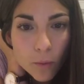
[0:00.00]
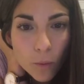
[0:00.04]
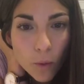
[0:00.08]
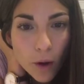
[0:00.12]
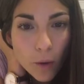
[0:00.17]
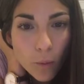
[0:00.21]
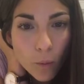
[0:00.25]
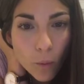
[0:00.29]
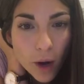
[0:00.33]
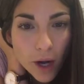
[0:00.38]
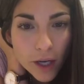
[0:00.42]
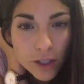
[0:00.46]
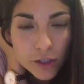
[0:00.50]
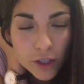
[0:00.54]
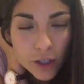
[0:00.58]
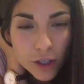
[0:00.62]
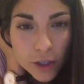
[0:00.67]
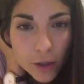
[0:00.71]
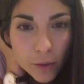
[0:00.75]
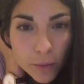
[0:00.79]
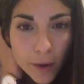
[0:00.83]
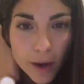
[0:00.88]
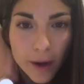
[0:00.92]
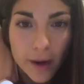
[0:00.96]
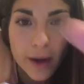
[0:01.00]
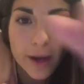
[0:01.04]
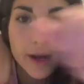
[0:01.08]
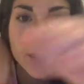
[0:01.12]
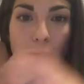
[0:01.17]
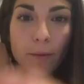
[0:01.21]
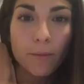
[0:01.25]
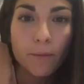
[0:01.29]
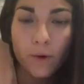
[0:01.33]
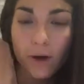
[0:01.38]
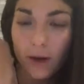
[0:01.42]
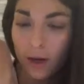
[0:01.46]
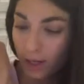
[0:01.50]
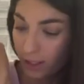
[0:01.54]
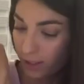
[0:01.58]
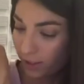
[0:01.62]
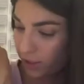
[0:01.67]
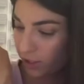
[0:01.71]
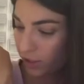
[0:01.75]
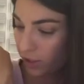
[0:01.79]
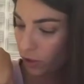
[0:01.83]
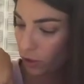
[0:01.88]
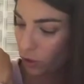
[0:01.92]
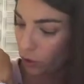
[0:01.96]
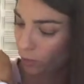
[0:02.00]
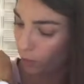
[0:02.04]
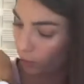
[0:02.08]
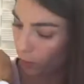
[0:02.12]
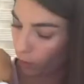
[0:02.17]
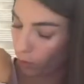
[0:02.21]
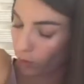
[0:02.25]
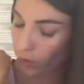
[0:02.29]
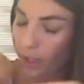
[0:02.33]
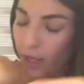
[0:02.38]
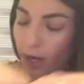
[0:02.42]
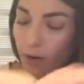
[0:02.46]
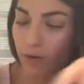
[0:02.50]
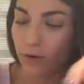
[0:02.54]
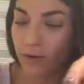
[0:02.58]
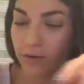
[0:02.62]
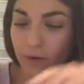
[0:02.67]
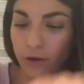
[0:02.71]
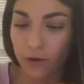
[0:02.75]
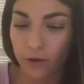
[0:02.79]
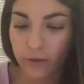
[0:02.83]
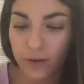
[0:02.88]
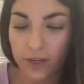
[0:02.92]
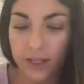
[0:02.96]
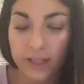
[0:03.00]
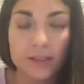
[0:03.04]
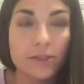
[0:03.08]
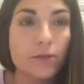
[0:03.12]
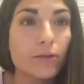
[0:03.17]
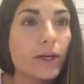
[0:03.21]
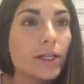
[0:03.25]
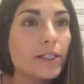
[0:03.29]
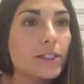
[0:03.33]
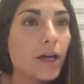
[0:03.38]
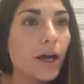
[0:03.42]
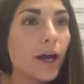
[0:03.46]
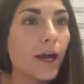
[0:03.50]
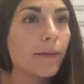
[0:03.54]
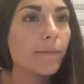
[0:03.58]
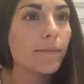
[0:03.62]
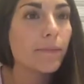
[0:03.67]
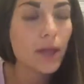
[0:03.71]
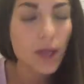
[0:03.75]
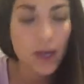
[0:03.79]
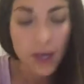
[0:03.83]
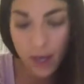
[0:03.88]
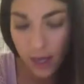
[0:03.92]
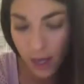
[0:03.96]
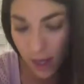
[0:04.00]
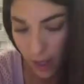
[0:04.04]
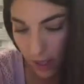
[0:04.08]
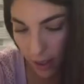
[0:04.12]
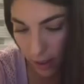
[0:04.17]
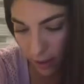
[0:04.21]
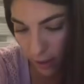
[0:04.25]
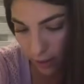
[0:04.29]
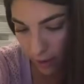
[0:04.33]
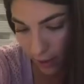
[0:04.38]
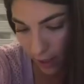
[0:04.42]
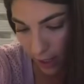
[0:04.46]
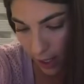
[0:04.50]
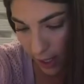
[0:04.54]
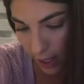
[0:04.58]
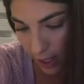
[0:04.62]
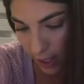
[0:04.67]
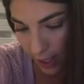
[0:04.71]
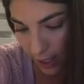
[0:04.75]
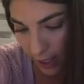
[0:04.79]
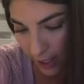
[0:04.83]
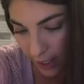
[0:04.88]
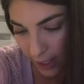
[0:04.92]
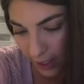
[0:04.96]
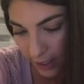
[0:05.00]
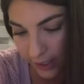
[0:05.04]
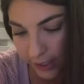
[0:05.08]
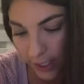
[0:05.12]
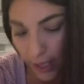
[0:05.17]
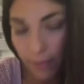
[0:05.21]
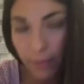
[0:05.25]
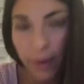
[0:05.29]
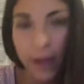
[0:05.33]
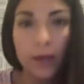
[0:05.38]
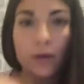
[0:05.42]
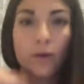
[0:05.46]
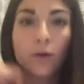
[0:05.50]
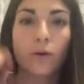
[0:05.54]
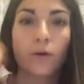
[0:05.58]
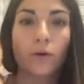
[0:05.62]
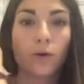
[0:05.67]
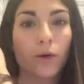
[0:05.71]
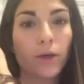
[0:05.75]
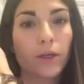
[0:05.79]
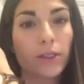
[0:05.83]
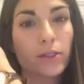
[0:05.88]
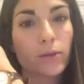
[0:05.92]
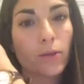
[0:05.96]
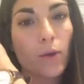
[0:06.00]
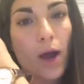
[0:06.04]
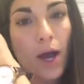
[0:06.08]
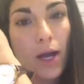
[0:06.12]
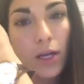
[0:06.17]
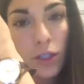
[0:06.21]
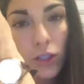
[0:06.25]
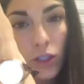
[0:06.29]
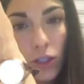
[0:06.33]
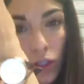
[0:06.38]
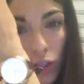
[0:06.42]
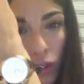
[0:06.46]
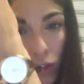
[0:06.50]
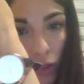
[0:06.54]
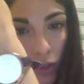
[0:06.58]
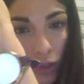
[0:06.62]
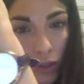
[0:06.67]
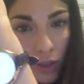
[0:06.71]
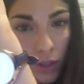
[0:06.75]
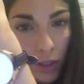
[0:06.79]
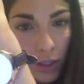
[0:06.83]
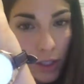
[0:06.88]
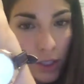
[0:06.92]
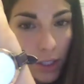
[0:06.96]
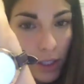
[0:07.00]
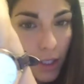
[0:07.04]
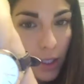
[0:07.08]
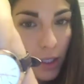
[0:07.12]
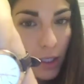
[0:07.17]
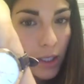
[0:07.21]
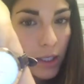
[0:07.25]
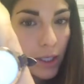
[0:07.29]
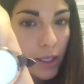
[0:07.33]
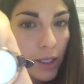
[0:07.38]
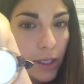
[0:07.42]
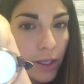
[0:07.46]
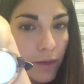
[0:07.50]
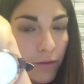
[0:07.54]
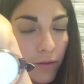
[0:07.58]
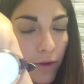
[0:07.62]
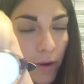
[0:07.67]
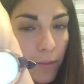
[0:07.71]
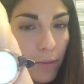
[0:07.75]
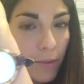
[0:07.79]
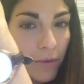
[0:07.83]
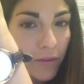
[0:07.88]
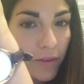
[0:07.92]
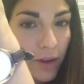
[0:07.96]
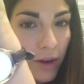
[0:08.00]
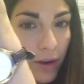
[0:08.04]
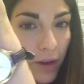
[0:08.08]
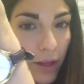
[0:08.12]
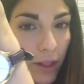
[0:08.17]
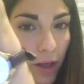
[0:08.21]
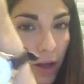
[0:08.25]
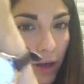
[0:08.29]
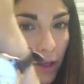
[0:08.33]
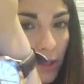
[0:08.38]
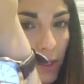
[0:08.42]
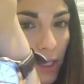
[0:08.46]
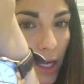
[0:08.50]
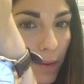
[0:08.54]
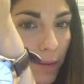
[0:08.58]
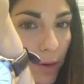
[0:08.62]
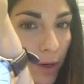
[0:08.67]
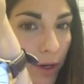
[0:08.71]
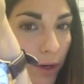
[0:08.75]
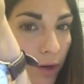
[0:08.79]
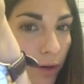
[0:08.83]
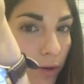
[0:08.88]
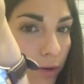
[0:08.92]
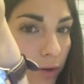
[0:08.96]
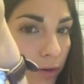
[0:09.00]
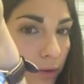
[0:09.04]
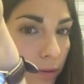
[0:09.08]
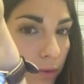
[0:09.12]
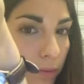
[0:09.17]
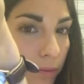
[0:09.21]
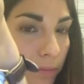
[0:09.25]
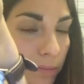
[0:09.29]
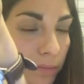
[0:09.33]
What watch are you wearing? I'm wearing, it's super old. I don't even know if it has the right time. It is a Michael Kors watch from a very long time ago.